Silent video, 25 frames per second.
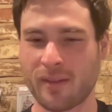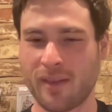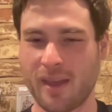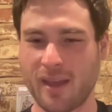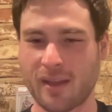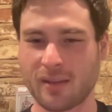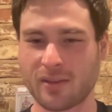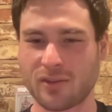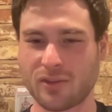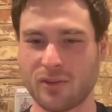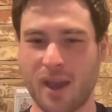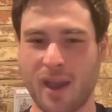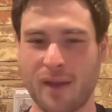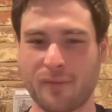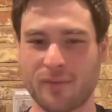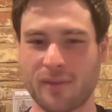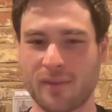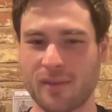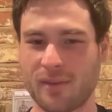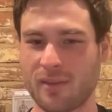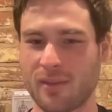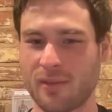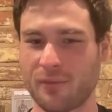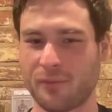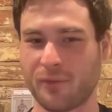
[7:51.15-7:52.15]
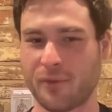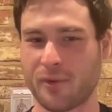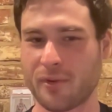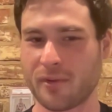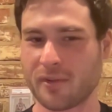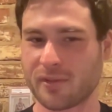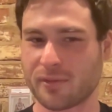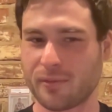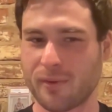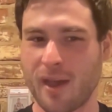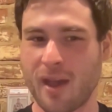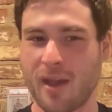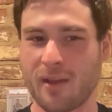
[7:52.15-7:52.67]
getting drafted in the
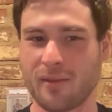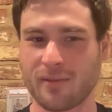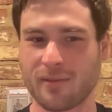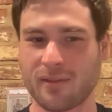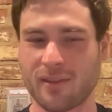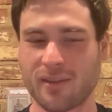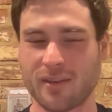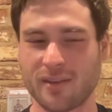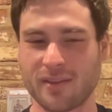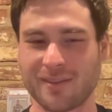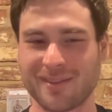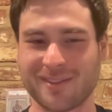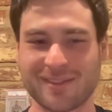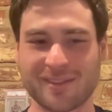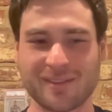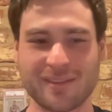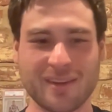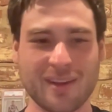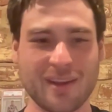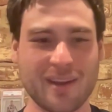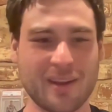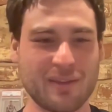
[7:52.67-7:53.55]
first round because